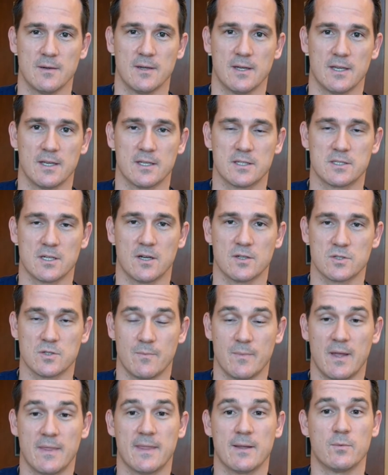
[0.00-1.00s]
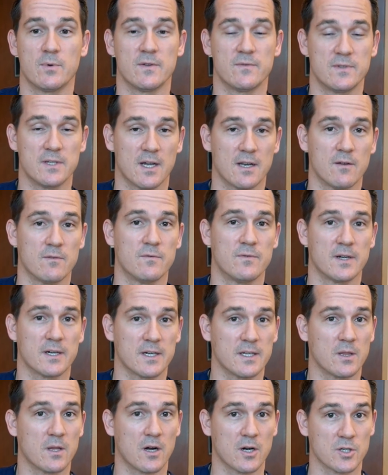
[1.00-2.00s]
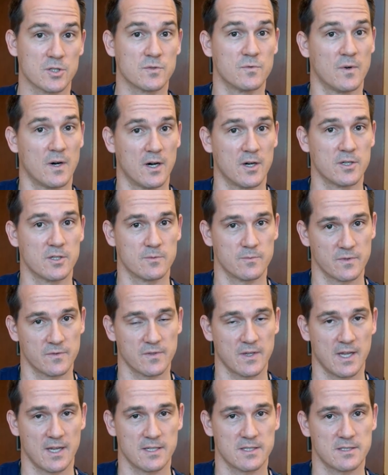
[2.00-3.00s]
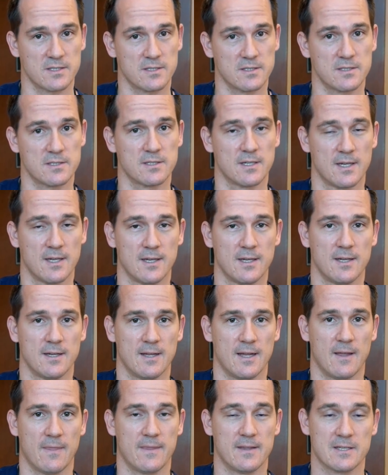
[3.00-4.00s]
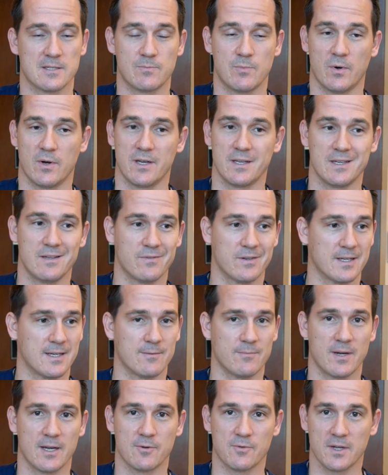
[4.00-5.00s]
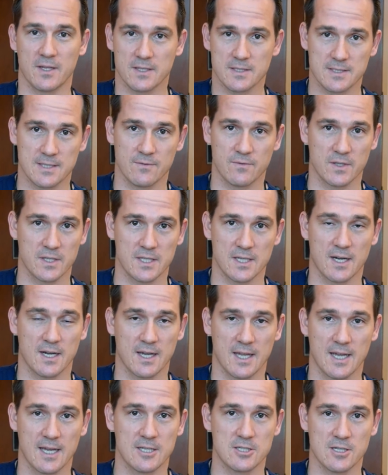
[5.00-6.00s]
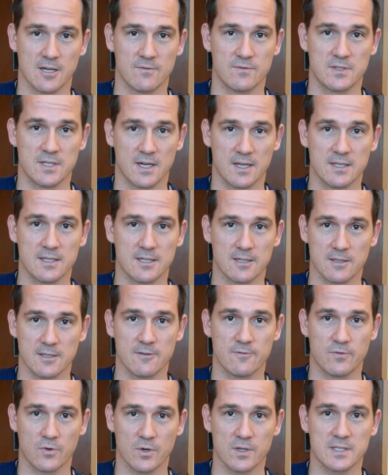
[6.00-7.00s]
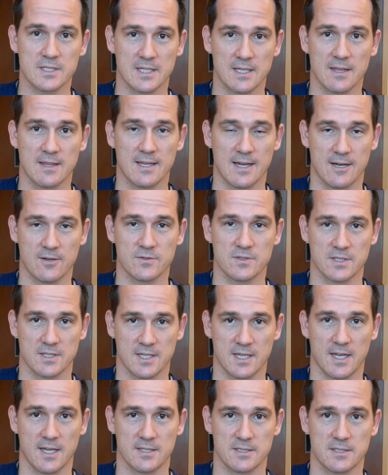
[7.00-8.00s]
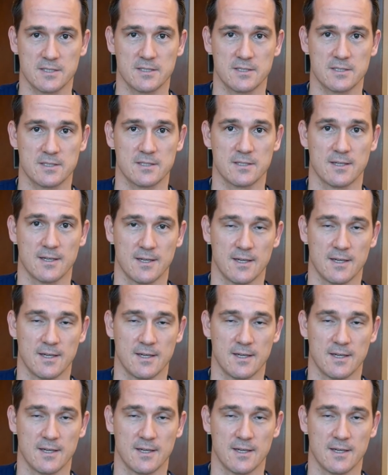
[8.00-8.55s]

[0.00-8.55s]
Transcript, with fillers: And it's also meant that we've done a very large volume of cases. At this point, even at my relatively young age, I've done nearly 14,000 cases.